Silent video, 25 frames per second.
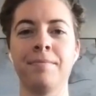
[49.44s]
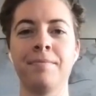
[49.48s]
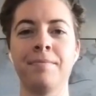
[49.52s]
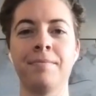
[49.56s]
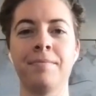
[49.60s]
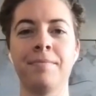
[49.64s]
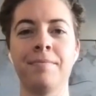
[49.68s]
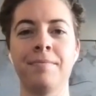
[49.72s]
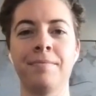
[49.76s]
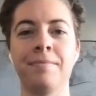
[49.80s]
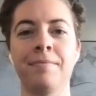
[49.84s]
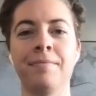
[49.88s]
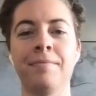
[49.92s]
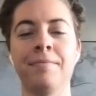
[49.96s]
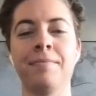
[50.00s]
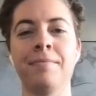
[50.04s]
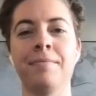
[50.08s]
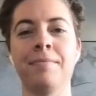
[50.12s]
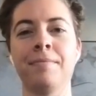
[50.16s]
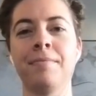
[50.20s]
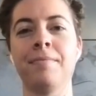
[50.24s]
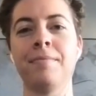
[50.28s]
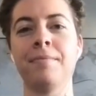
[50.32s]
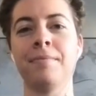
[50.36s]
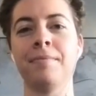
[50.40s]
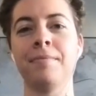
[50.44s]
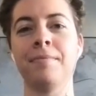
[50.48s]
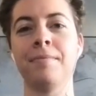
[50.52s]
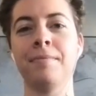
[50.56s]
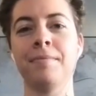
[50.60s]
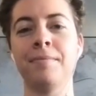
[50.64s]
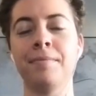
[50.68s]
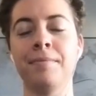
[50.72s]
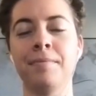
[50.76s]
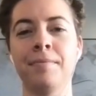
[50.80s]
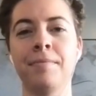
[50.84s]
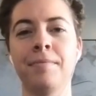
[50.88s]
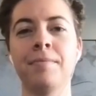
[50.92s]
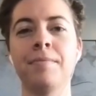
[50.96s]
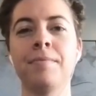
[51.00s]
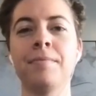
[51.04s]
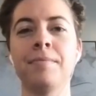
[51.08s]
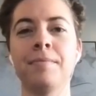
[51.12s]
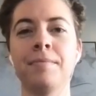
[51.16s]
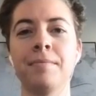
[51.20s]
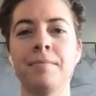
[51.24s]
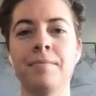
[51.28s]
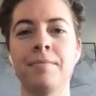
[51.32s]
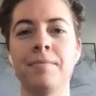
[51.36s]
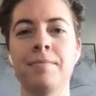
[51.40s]

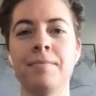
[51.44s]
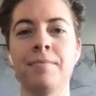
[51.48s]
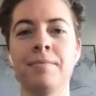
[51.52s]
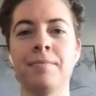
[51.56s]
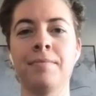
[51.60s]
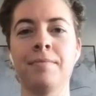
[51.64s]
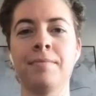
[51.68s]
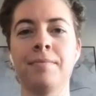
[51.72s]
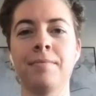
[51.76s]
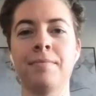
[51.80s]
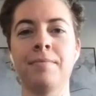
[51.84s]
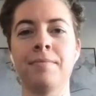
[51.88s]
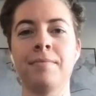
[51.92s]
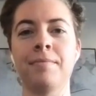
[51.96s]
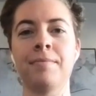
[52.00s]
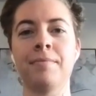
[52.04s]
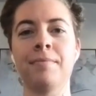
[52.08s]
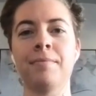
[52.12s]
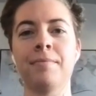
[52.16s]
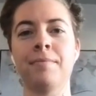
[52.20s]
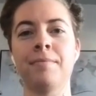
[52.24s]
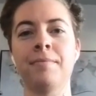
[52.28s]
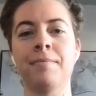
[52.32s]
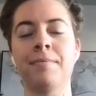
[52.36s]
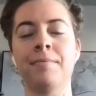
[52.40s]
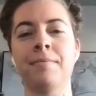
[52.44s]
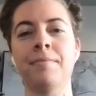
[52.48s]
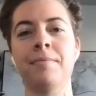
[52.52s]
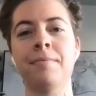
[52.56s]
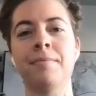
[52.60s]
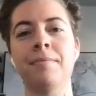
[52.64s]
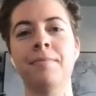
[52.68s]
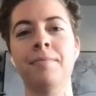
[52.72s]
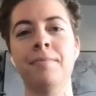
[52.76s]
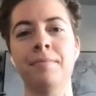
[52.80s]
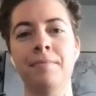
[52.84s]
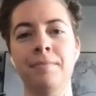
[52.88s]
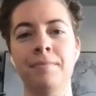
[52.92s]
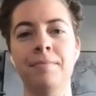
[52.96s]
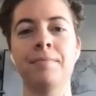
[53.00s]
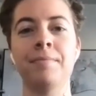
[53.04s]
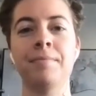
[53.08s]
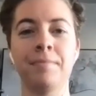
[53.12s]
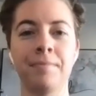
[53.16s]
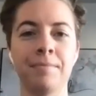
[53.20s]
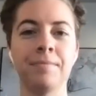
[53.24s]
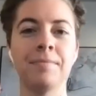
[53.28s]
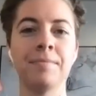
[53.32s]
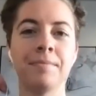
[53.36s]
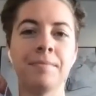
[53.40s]

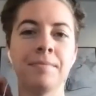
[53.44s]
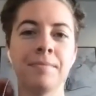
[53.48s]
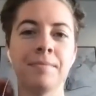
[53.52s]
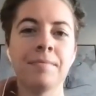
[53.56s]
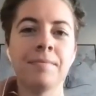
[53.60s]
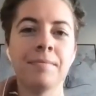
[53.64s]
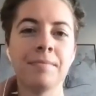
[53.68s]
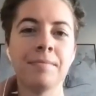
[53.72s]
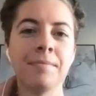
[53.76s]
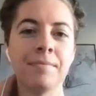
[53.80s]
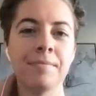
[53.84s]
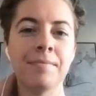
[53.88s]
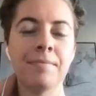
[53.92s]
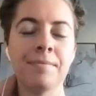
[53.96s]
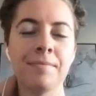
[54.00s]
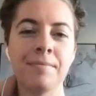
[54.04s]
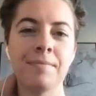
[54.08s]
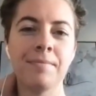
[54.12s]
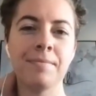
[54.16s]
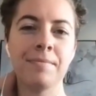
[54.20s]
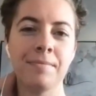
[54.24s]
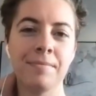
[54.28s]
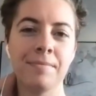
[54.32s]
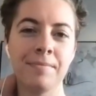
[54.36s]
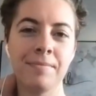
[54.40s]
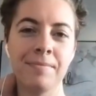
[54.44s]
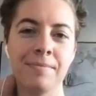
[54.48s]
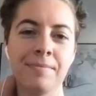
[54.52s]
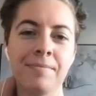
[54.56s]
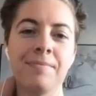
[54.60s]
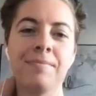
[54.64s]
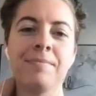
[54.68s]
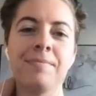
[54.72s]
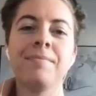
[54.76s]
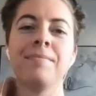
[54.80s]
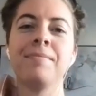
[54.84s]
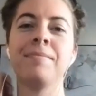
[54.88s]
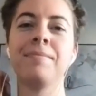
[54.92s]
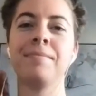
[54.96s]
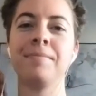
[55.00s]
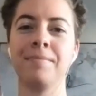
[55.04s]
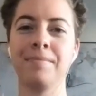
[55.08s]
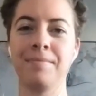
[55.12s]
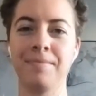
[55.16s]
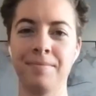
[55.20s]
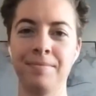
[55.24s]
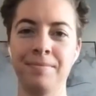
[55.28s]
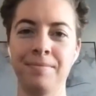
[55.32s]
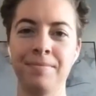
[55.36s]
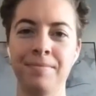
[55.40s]

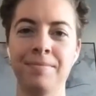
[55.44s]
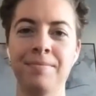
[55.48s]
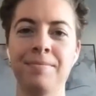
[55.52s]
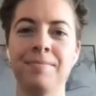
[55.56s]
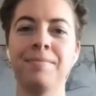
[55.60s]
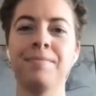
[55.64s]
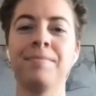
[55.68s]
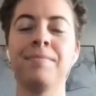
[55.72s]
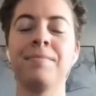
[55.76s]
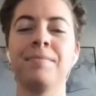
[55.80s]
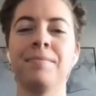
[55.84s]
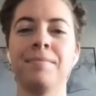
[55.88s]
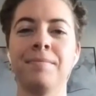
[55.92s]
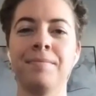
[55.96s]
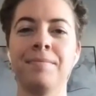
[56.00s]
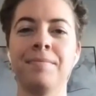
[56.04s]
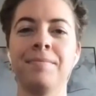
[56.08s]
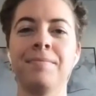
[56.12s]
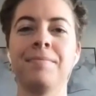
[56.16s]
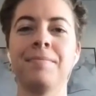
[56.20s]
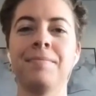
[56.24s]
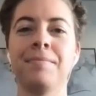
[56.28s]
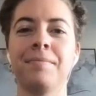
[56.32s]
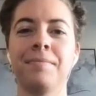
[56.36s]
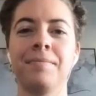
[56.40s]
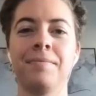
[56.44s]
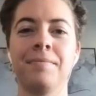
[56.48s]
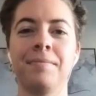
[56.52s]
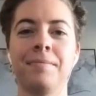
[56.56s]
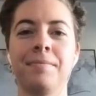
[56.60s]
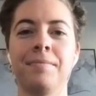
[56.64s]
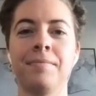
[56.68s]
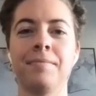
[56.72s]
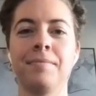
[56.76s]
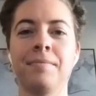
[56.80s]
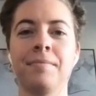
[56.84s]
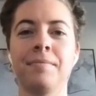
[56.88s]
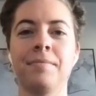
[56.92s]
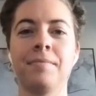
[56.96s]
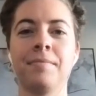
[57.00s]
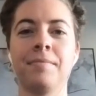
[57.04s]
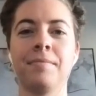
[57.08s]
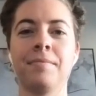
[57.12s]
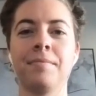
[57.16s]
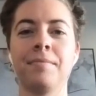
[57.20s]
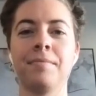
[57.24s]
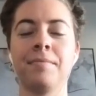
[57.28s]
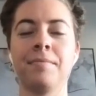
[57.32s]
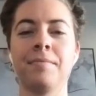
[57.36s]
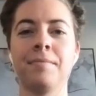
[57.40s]
(not speaking)